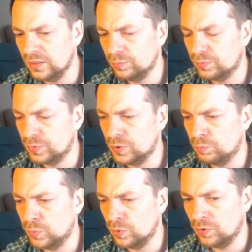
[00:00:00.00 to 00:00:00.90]

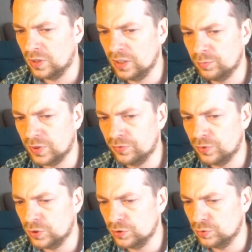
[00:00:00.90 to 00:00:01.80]

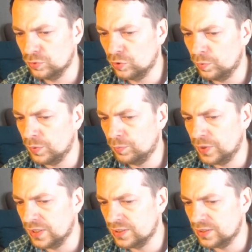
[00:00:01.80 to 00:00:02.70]
prefer to copy
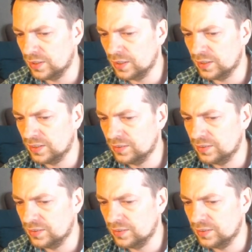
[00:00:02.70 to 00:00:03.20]
paste a